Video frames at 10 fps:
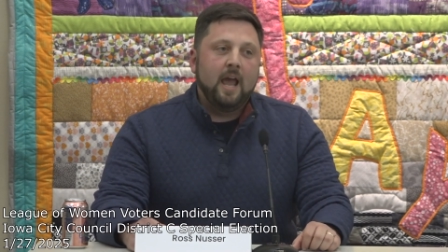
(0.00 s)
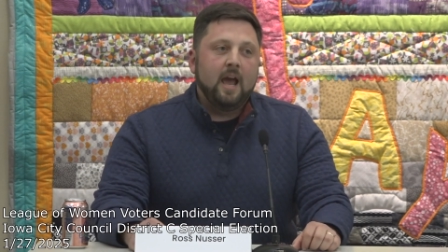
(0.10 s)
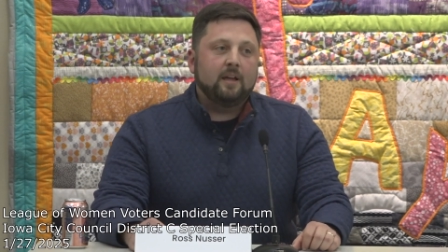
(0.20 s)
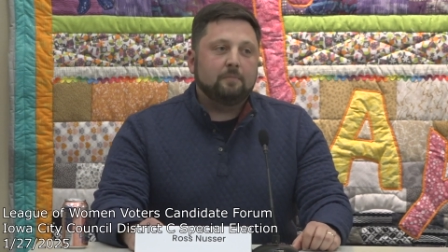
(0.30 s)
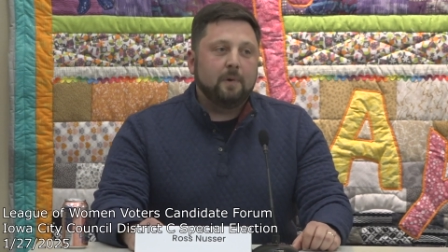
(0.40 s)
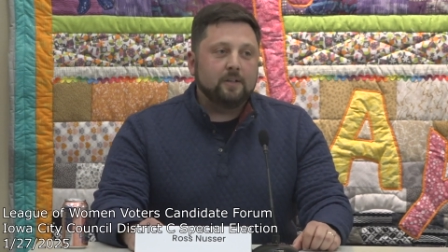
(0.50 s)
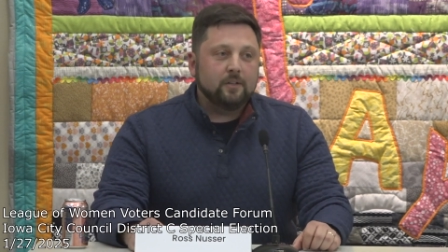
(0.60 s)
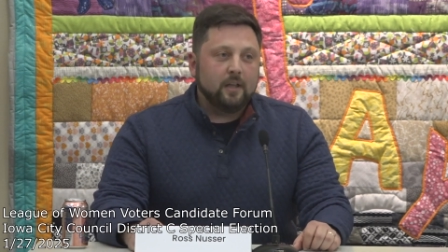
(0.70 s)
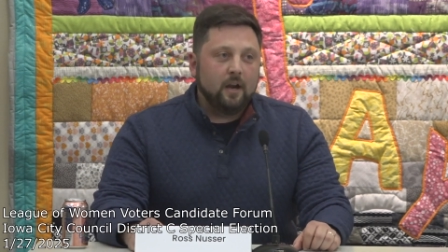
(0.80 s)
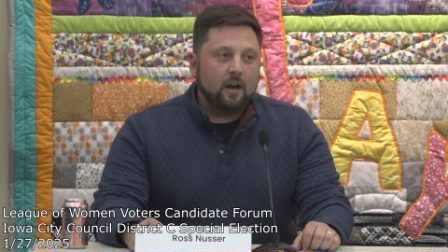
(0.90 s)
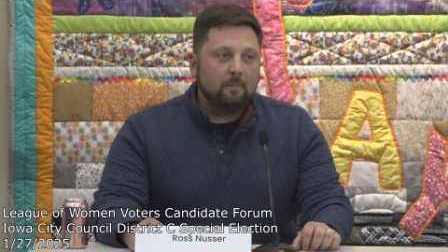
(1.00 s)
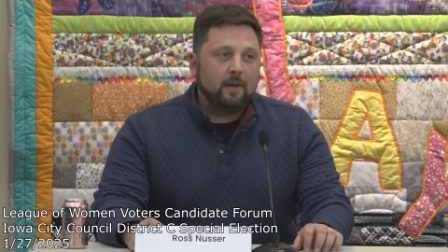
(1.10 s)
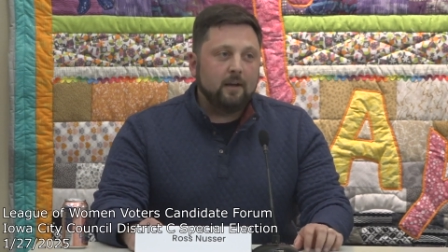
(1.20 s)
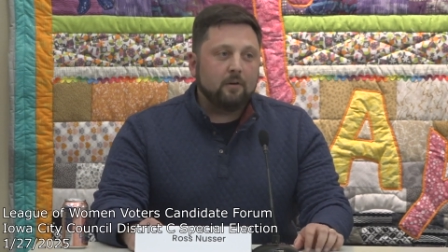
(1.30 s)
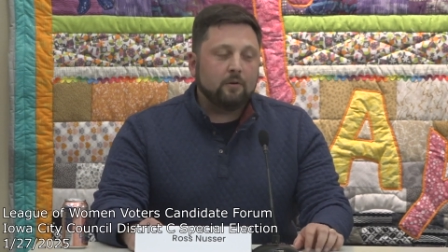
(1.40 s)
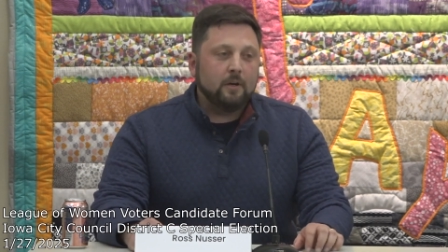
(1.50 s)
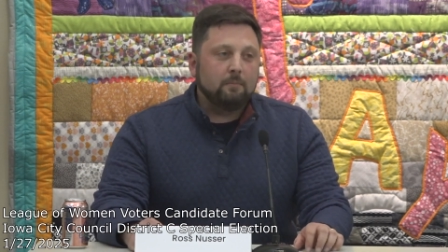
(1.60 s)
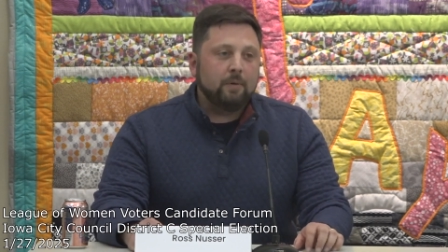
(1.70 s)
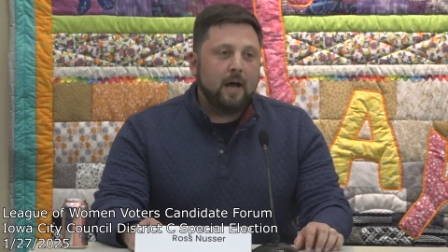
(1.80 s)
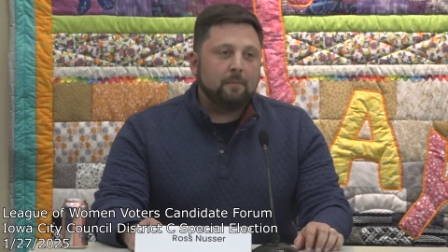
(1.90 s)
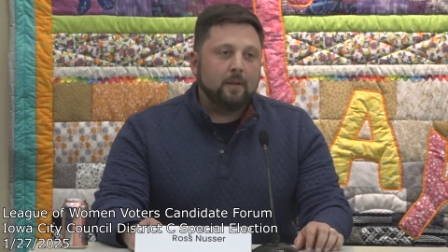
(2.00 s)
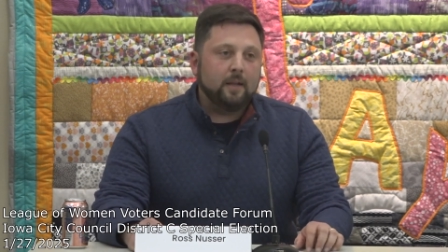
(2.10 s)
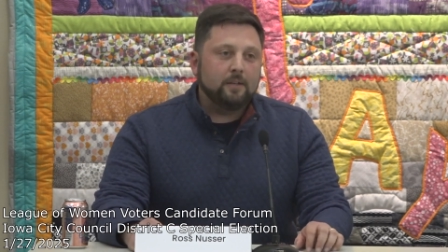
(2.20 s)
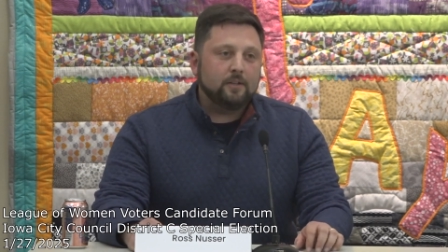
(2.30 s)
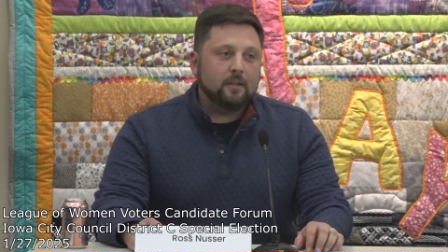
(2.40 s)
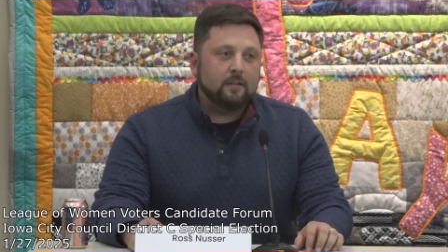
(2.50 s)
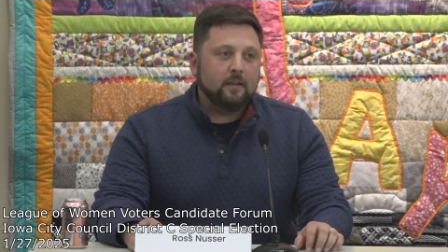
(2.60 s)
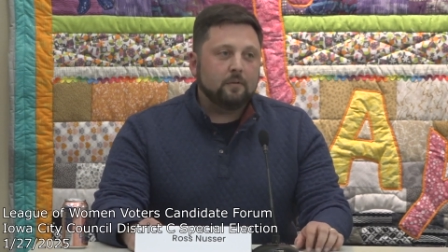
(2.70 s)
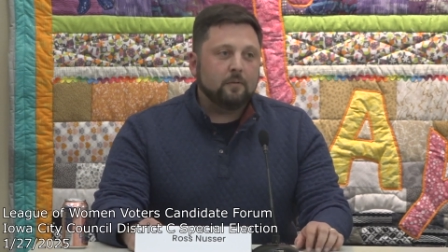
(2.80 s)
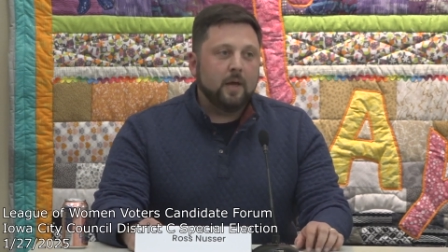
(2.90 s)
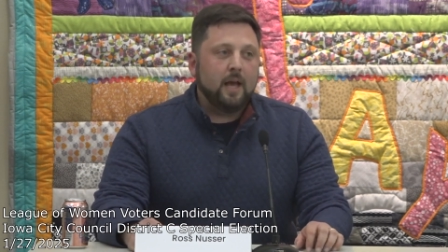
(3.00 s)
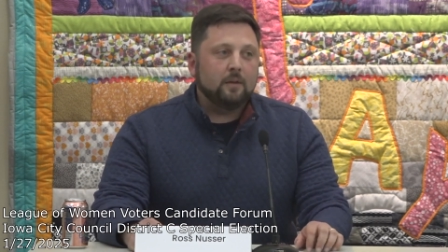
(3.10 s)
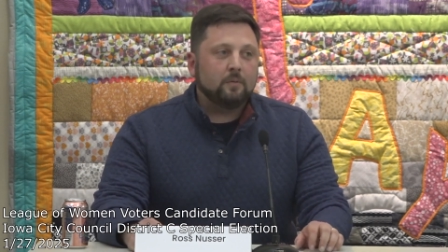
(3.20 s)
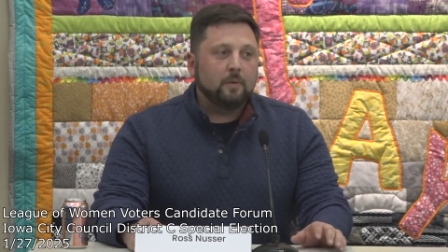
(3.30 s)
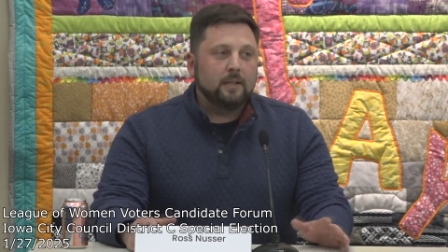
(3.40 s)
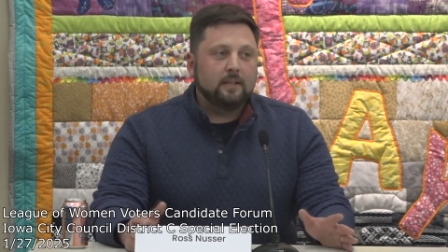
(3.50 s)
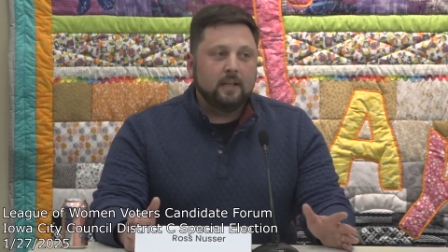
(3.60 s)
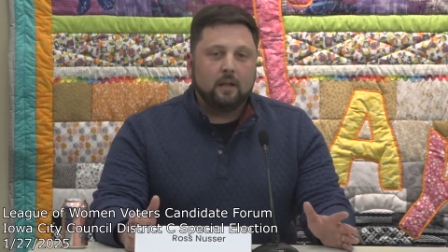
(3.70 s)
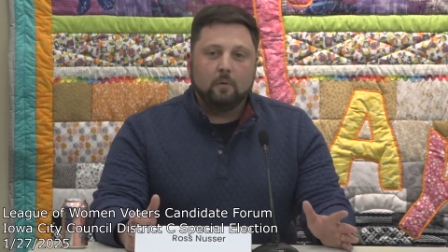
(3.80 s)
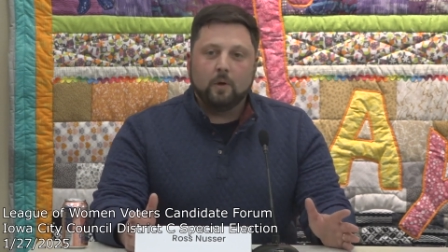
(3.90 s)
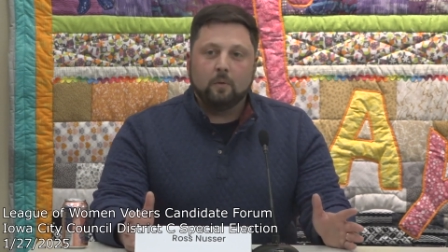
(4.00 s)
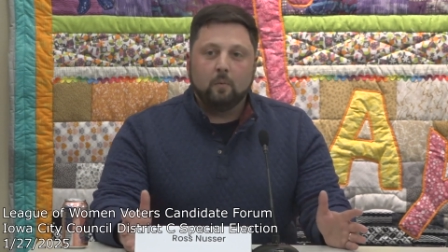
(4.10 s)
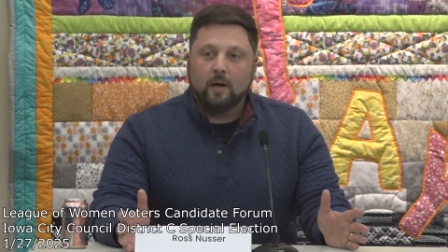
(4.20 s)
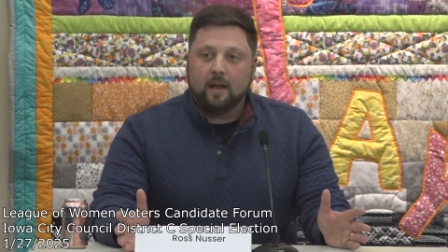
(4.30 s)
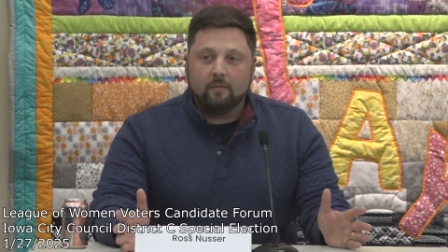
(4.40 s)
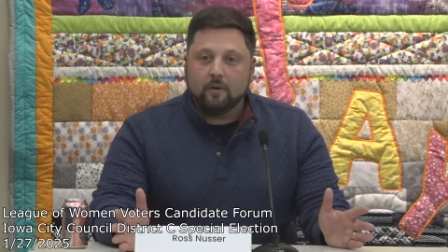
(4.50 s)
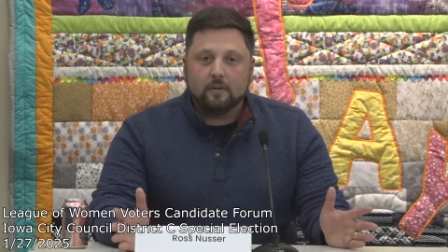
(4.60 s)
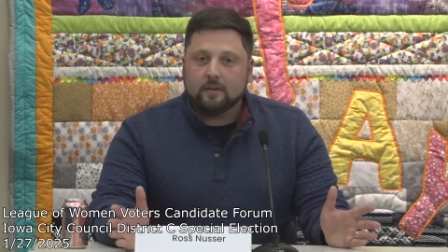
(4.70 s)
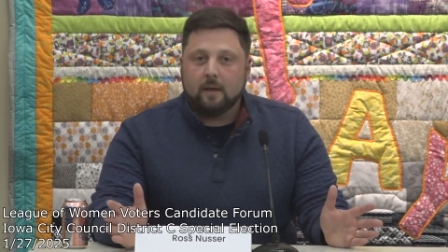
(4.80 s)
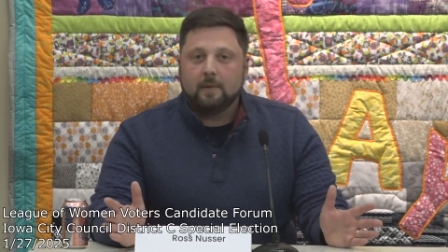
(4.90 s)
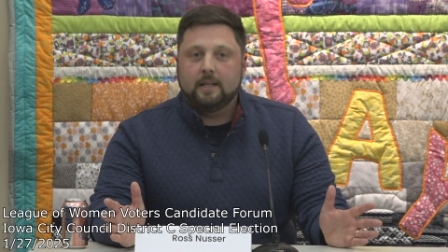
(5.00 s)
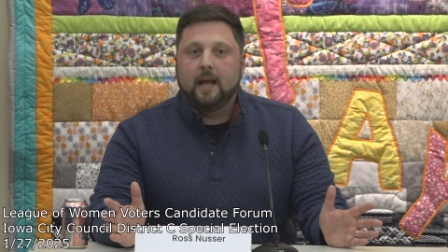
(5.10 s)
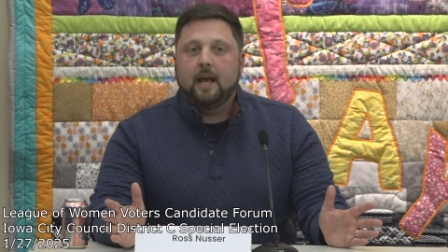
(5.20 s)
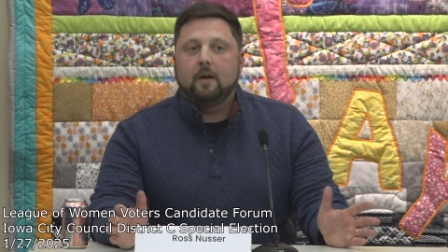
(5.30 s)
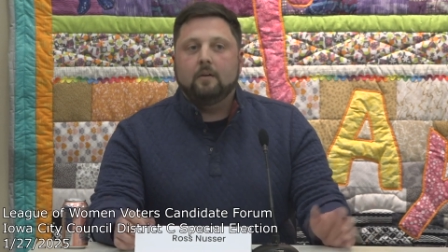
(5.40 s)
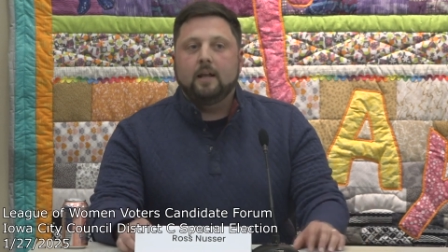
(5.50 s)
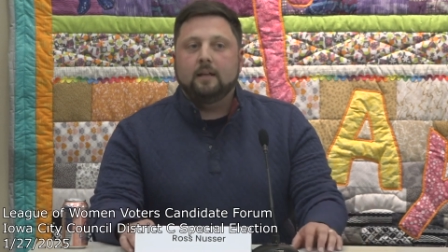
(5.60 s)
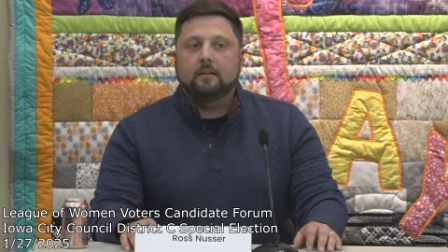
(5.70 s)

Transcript: especially our immigrant populations, as we deal with whatever is coming down.